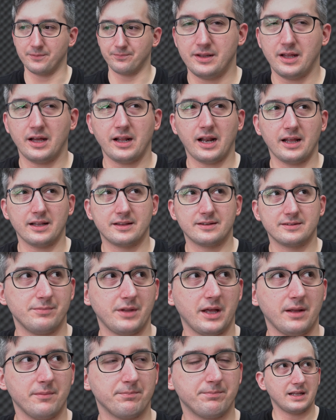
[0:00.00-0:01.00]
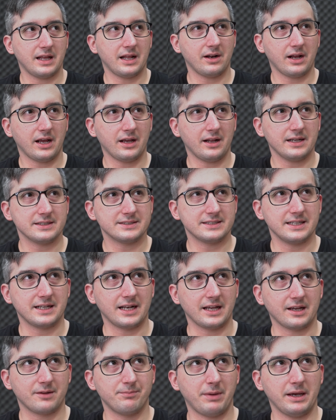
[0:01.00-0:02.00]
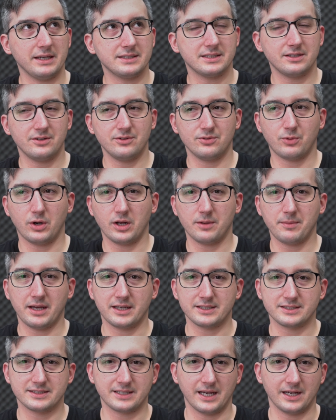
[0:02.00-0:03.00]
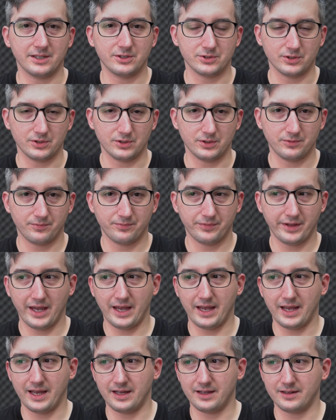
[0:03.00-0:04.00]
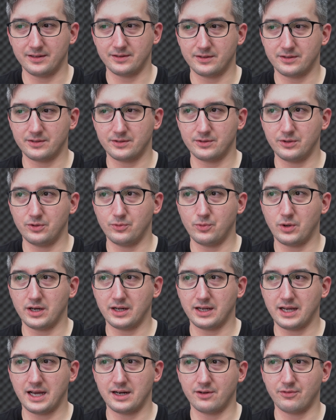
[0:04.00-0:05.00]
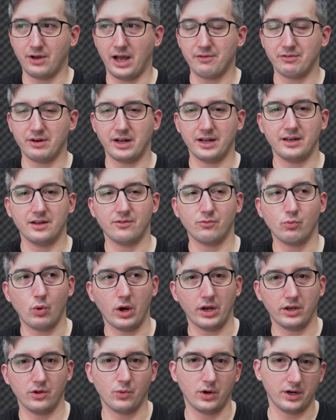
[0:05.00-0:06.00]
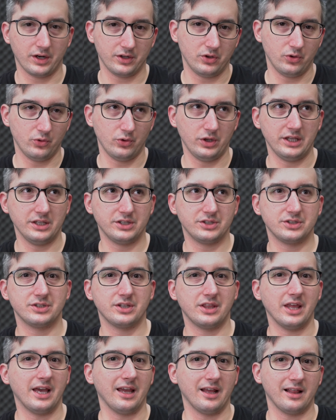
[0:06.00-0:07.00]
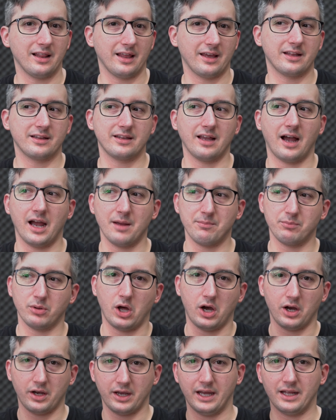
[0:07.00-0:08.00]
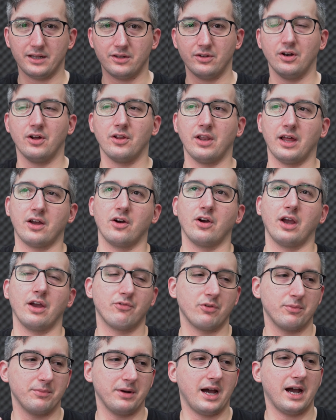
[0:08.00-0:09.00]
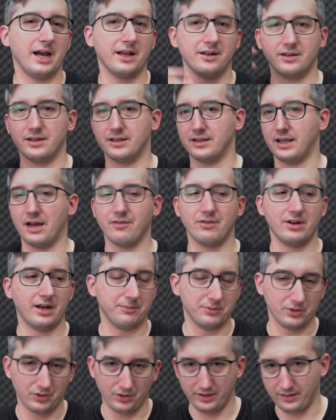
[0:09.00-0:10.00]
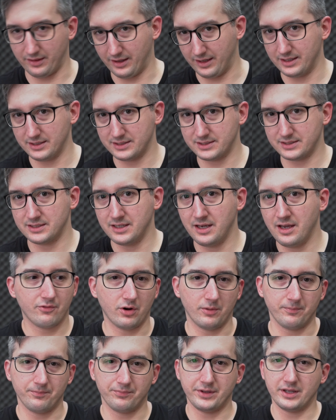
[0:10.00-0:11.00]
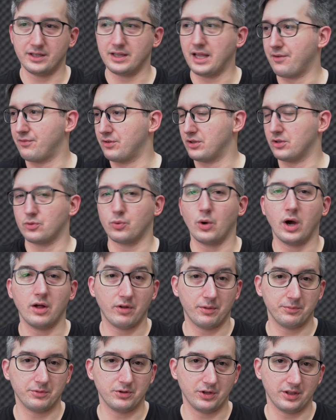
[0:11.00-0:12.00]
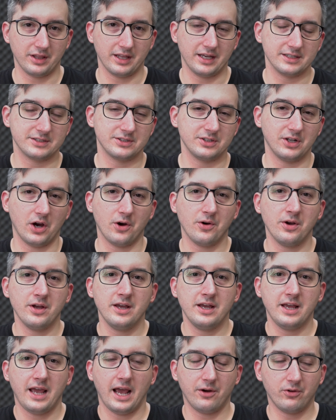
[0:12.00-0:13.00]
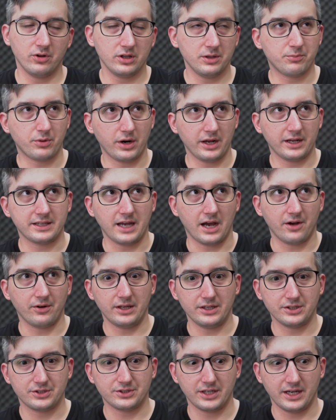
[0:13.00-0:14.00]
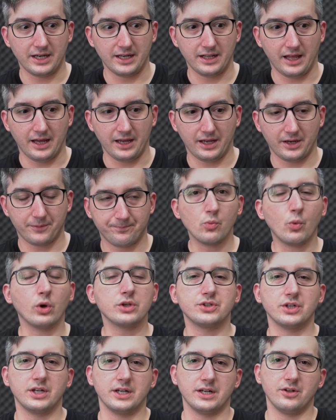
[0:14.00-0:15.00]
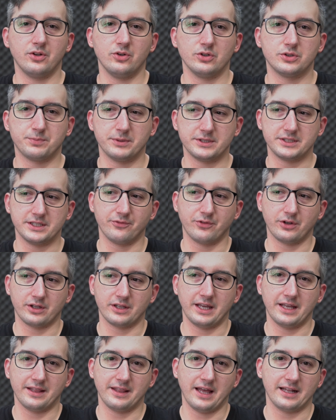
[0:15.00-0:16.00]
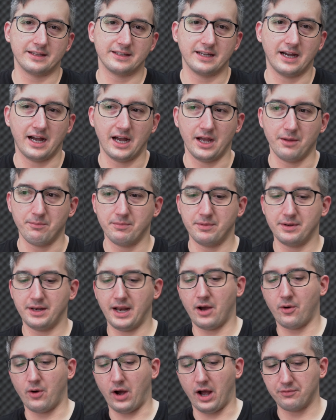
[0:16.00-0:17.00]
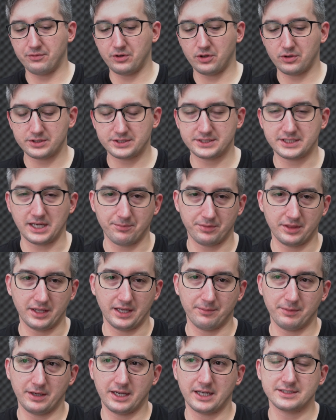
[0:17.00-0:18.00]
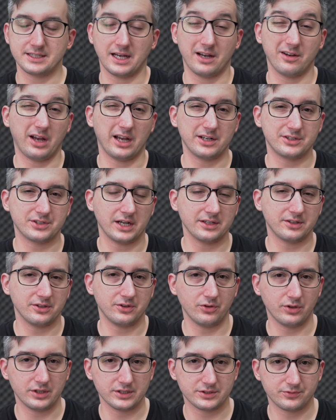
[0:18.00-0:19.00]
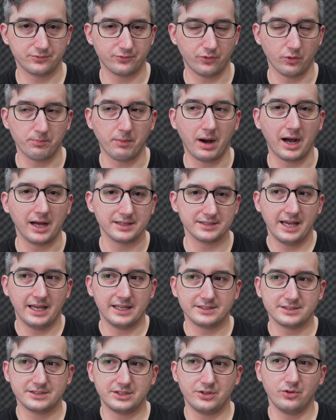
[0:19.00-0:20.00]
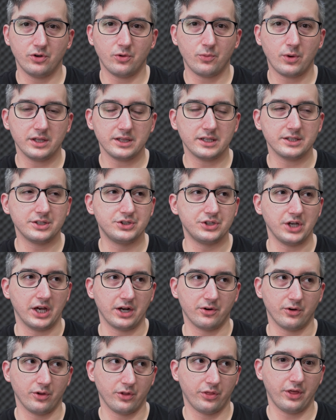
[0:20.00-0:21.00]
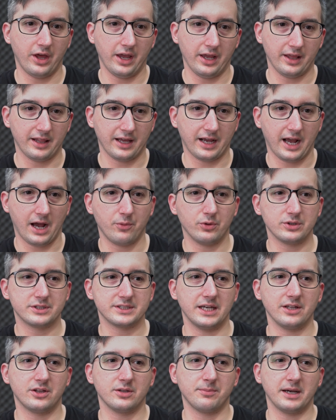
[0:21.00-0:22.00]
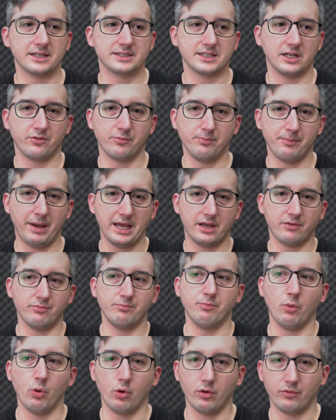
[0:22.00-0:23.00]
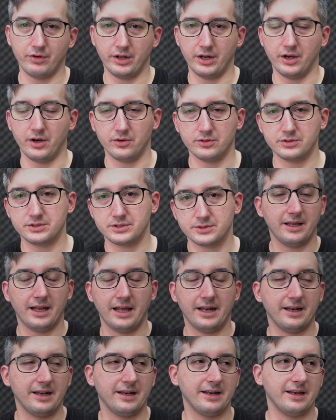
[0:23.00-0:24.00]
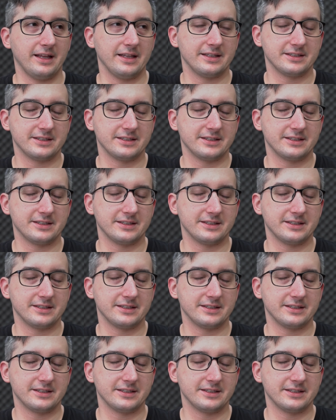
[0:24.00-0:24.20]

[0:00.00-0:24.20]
not how can I say it? Like basically you want to make a schedule. And you want to kind of have an idea of when you want to do each thing, like time block it, like, okay, from 9 to 11, I'm doing this. From 11 to 12, I'm doing this, and really break down each day, like what you're going to do specifically in that time. Now, I've noticed something, because I tried to do this for months, is you don't want a general thing. Like I would say to myself, make more videos. And